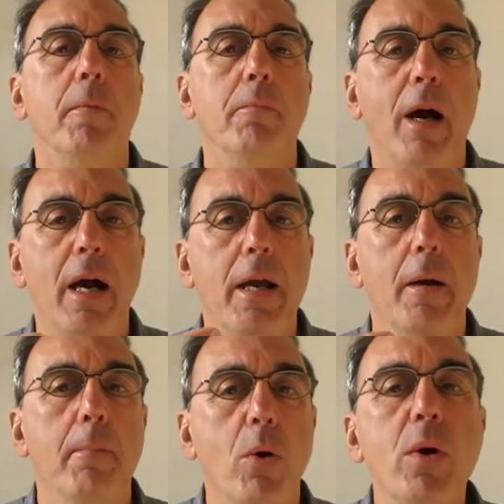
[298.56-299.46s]
by
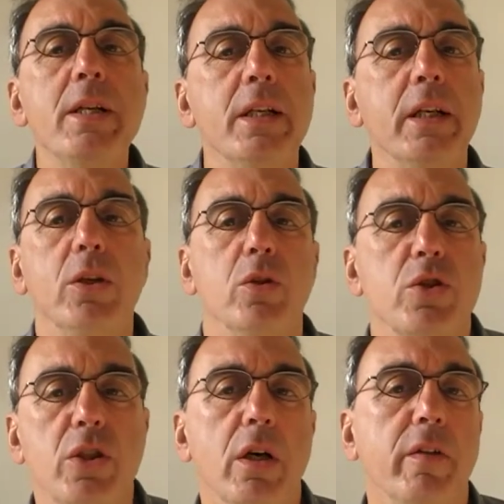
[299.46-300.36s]
pointing
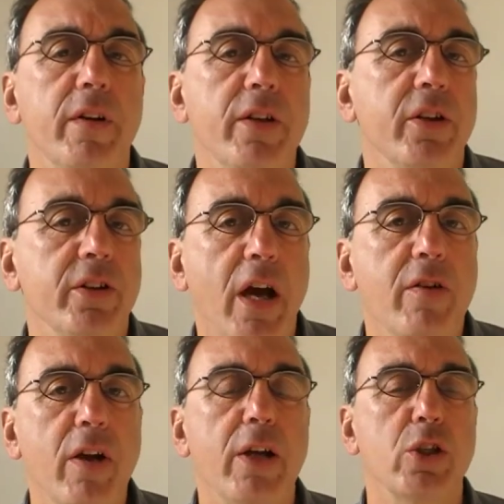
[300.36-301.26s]
yourself in the
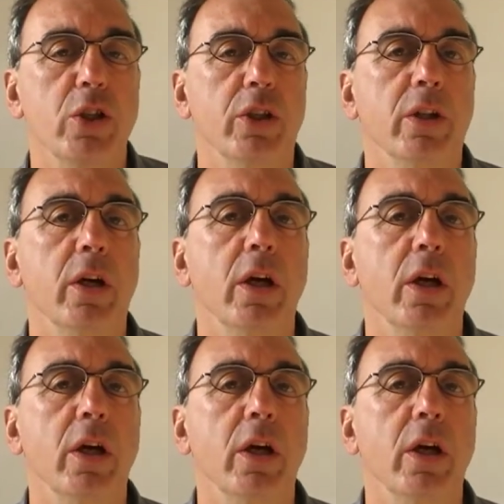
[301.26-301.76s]
direction